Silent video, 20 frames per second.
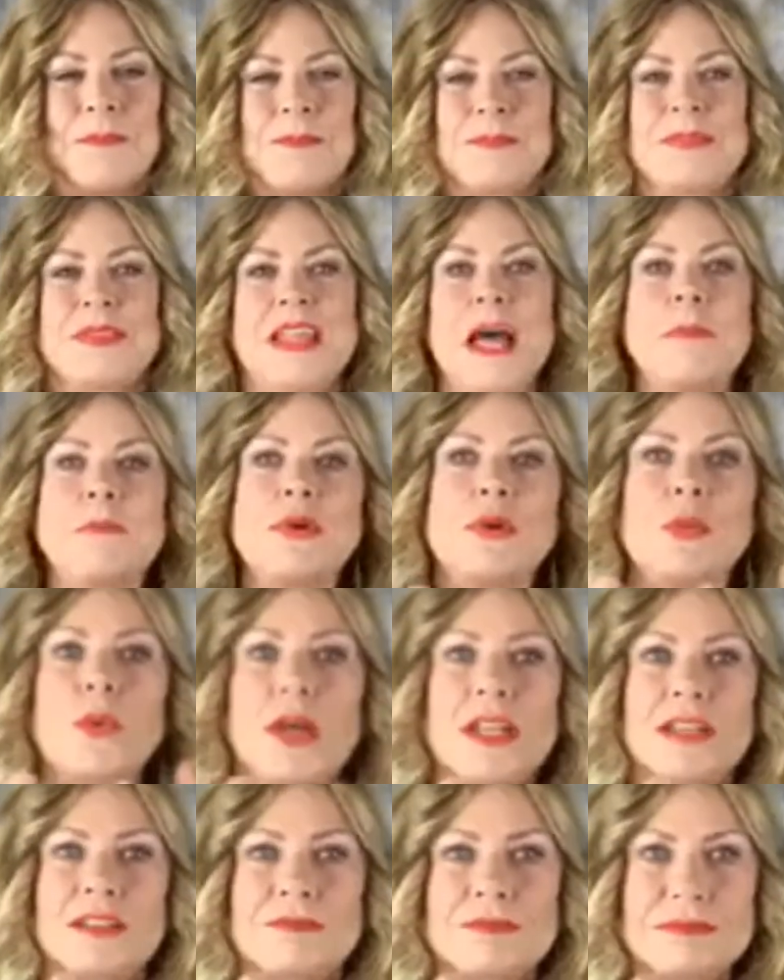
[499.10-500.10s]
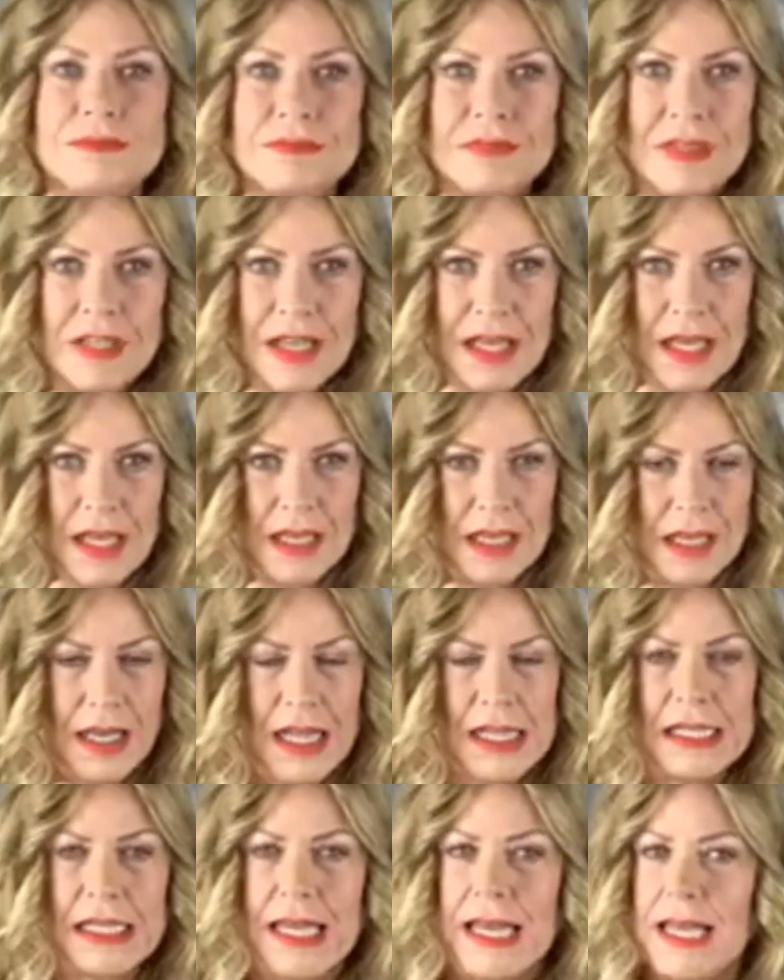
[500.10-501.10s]
Number 1,
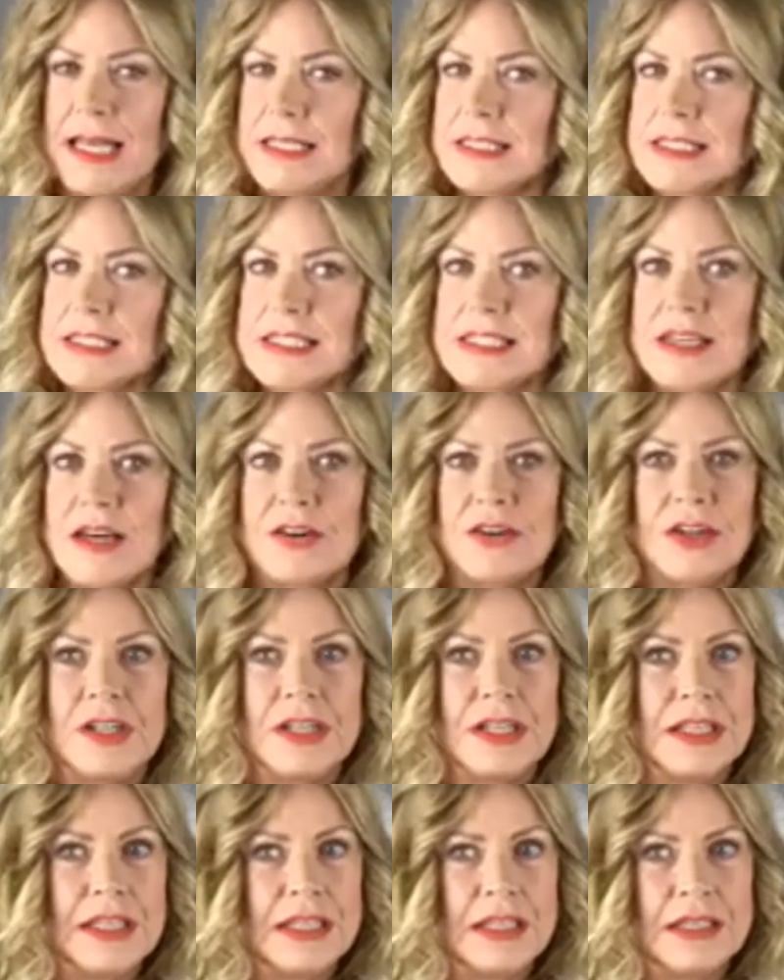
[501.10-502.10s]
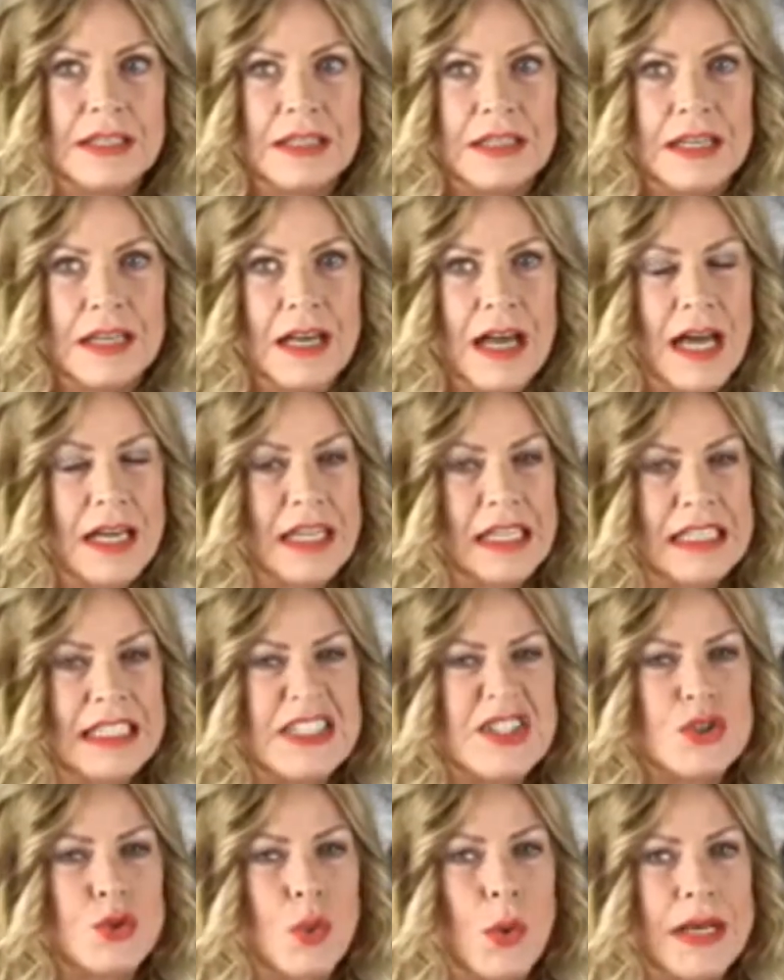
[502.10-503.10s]
cleanse thoroughly and at least
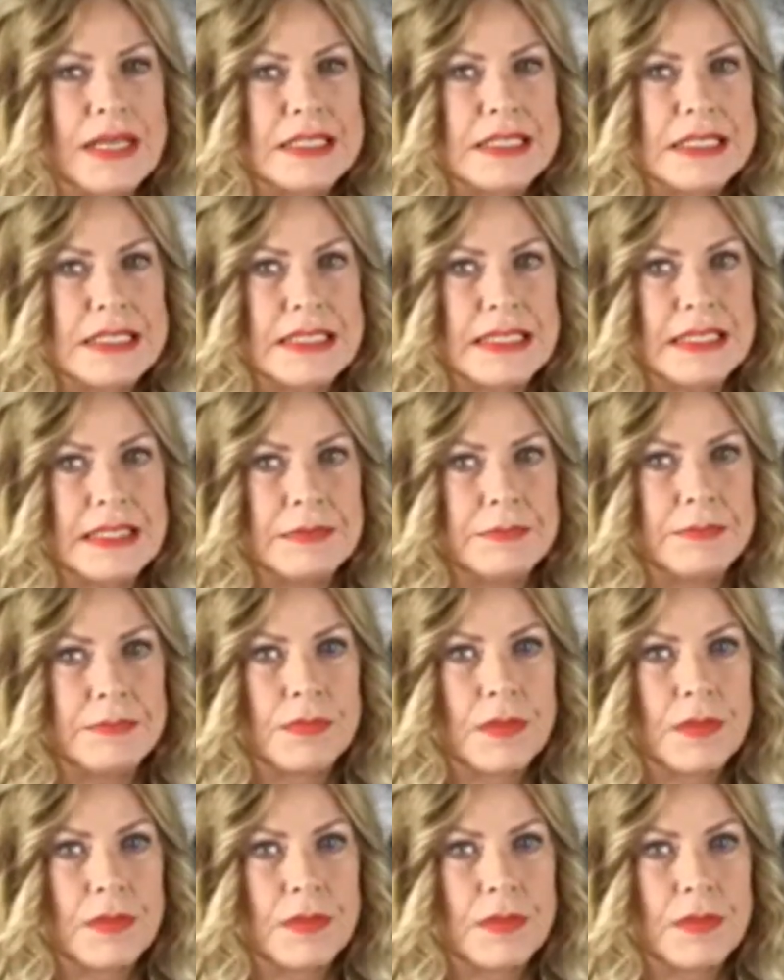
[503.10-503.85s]
twice a day.